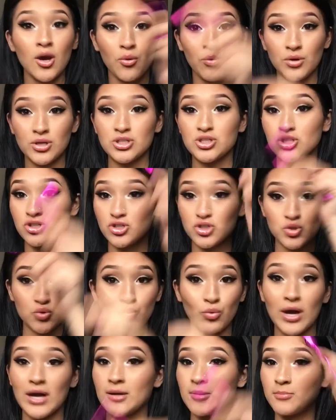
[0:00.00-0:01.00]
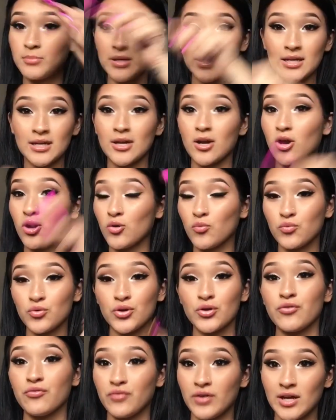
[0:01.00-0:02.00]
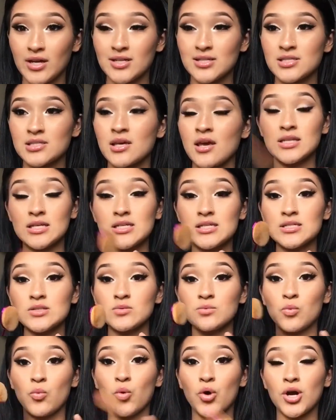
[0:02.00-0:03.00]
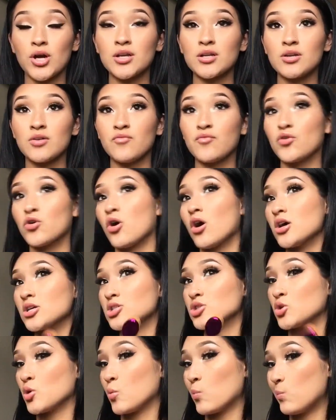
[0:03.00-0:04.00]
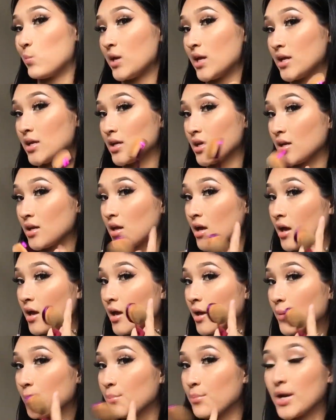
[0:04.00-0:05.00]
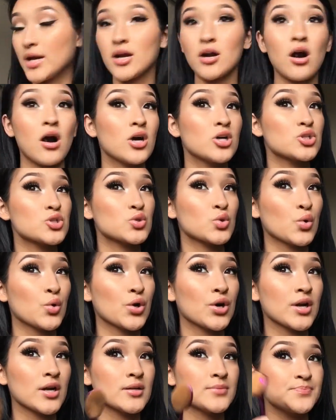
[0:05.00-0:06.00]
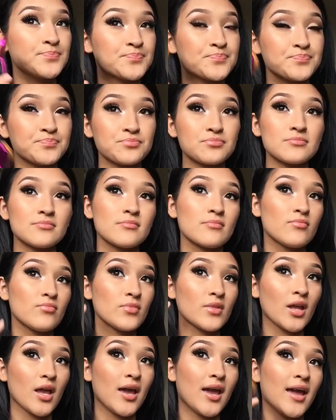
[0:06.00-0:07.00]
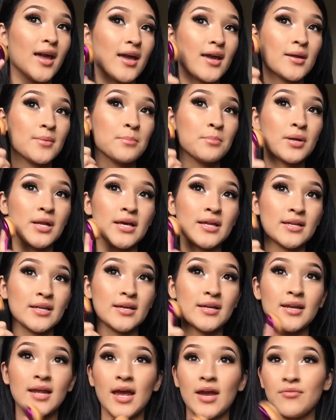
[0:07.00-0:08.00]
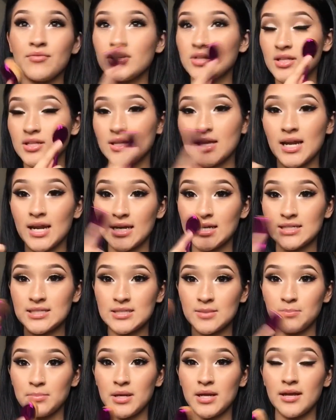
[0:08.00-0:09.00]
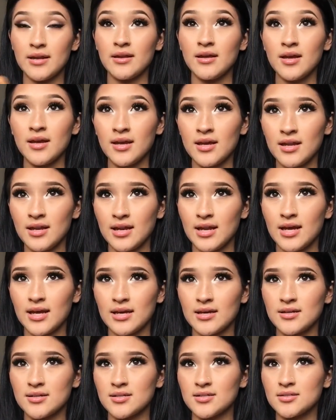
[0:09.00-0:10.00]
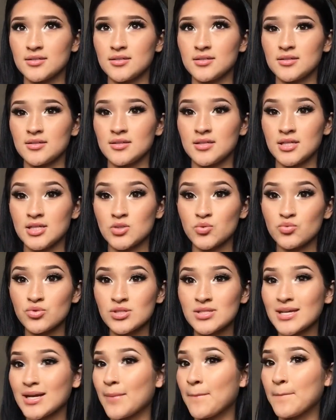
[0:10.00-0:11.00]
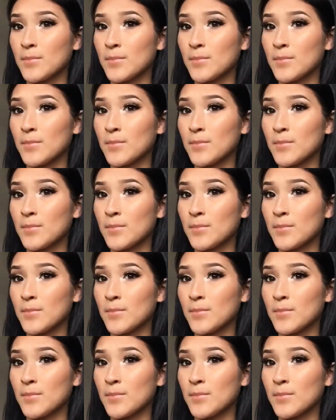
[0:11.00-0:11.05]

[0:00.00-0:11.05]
with just wiping it all over your face. This worked for also blending my contour and blending everything that I need to blend. Like, this was like a